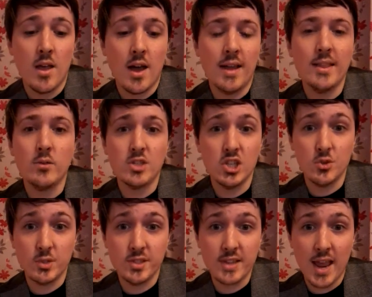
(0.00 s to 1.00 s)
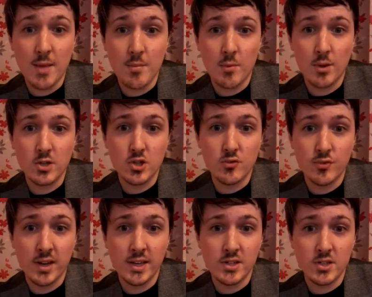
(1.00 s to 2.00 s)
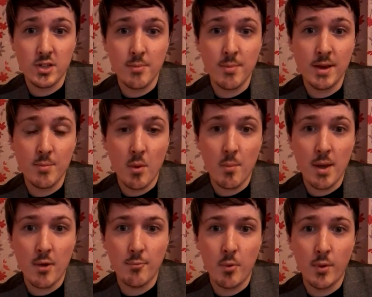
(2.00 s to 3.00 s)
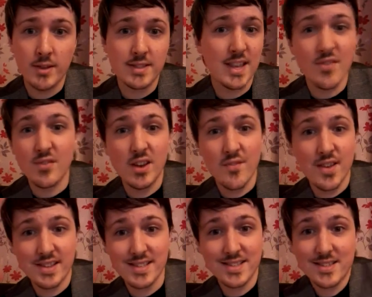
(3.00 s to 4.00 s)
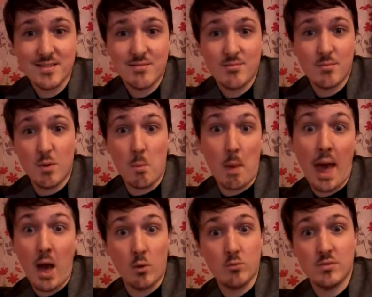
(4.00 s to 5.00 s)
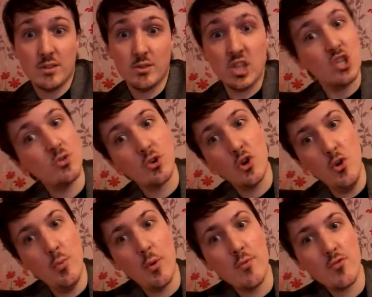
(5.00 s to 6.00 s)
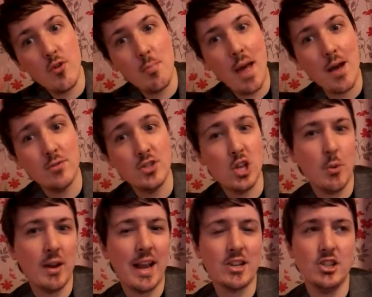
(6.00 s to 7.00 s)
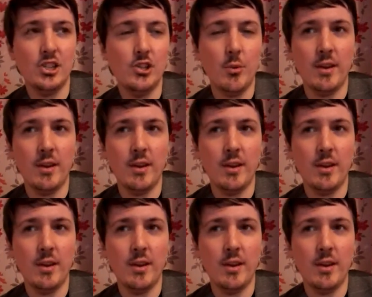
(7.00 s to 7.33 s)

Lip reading: they'll send you a statement once you reach the minimum amount of points, even if it's £1, they'll send you a coupon for £1. So you won't actually do